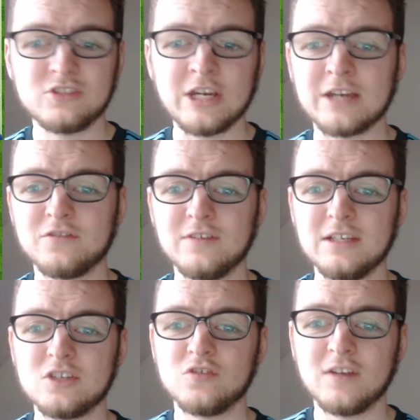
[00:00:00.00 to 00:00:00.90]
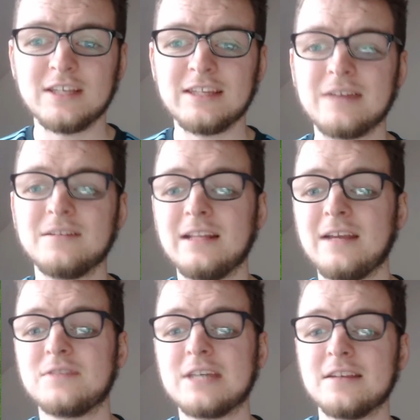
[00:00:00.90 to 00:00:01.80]
Jack Grealish running down the
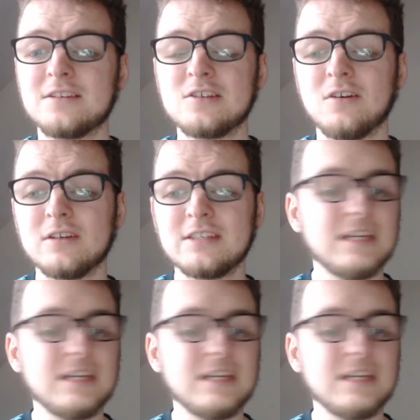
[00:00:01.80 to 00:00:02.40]
left-hand side.